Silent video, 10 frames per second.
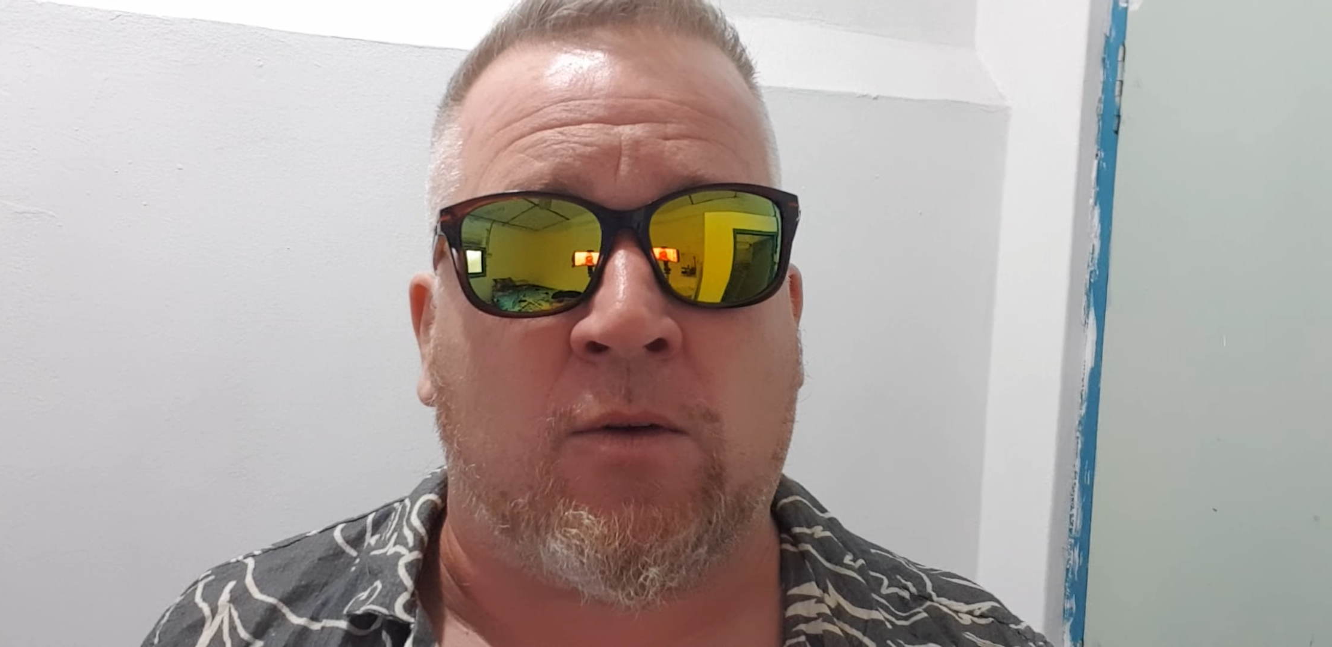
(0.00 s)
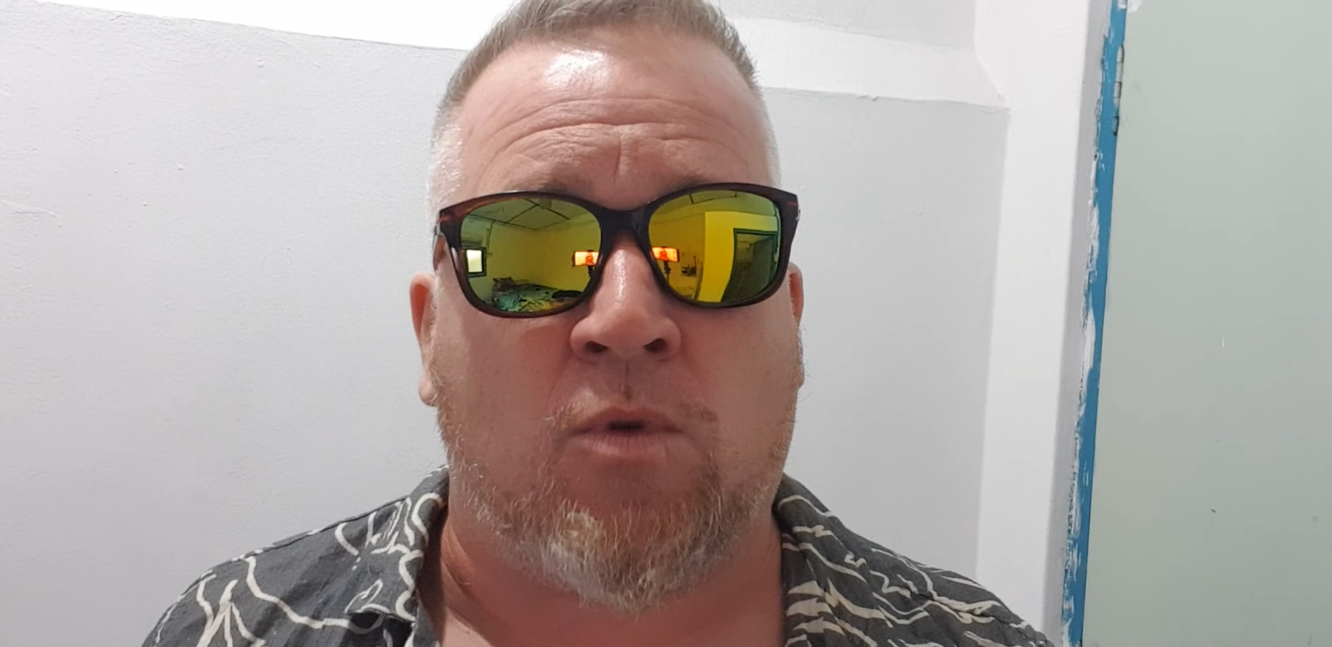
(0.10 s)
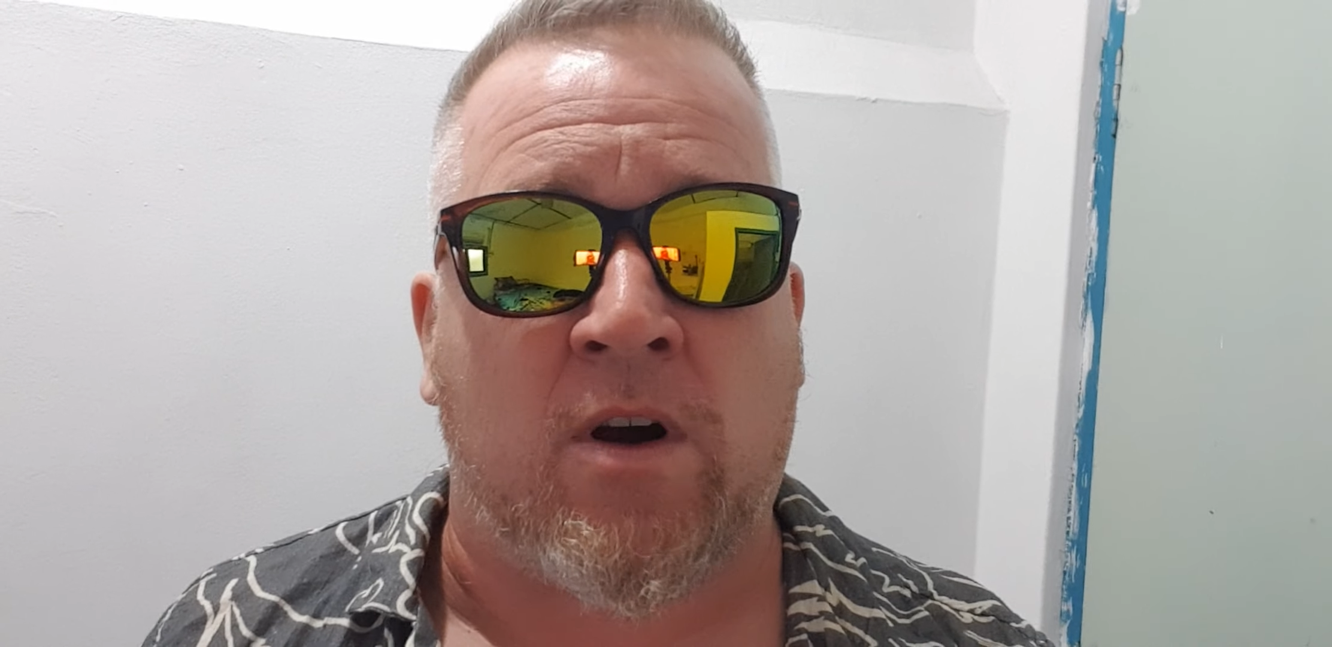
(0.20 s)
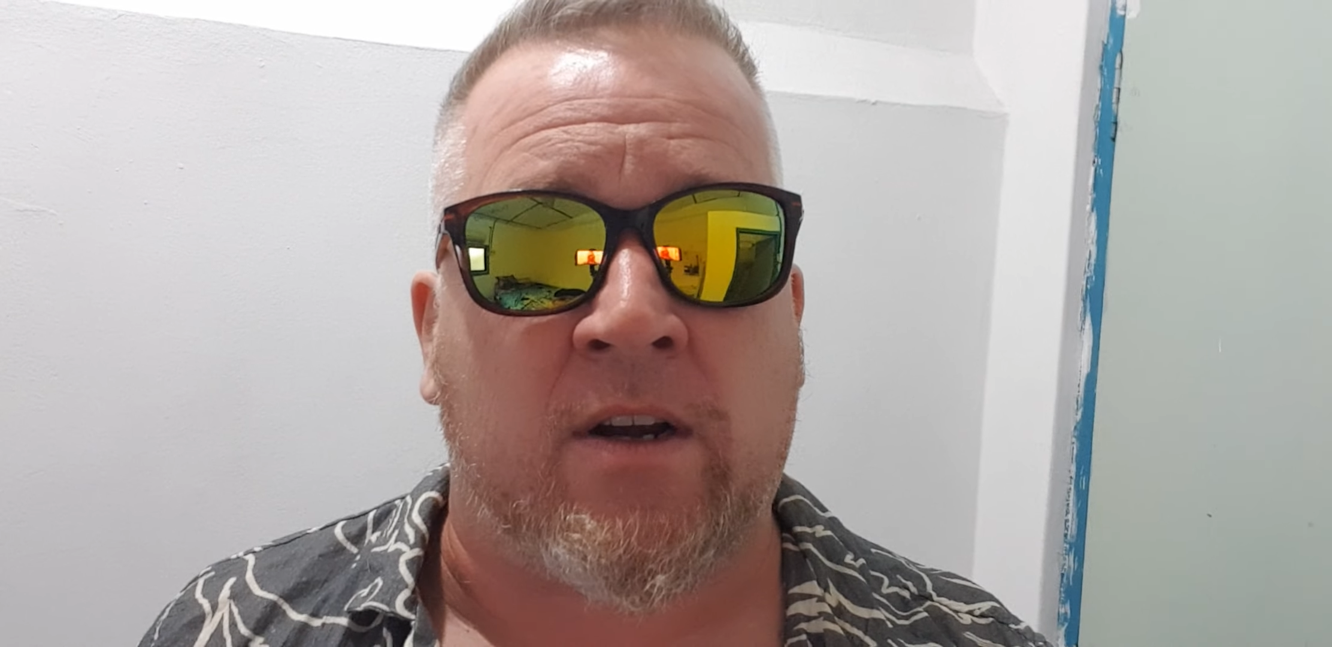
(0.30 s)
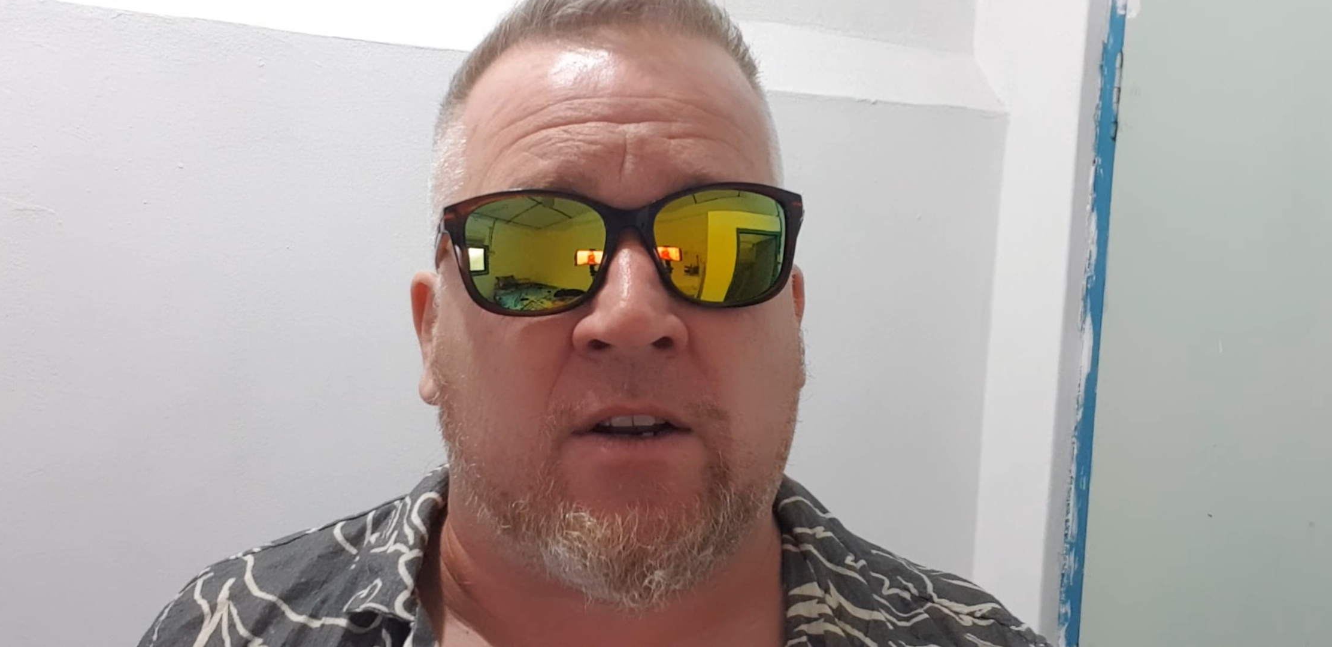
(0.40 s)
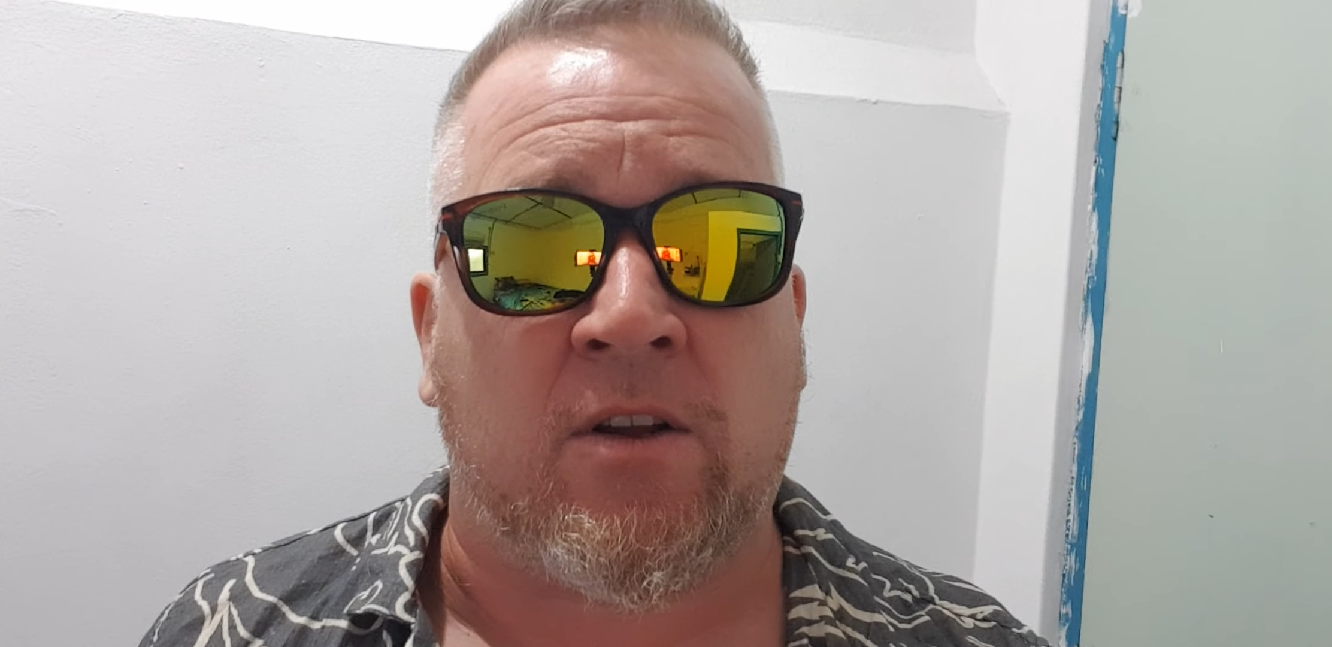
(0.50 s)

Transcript: one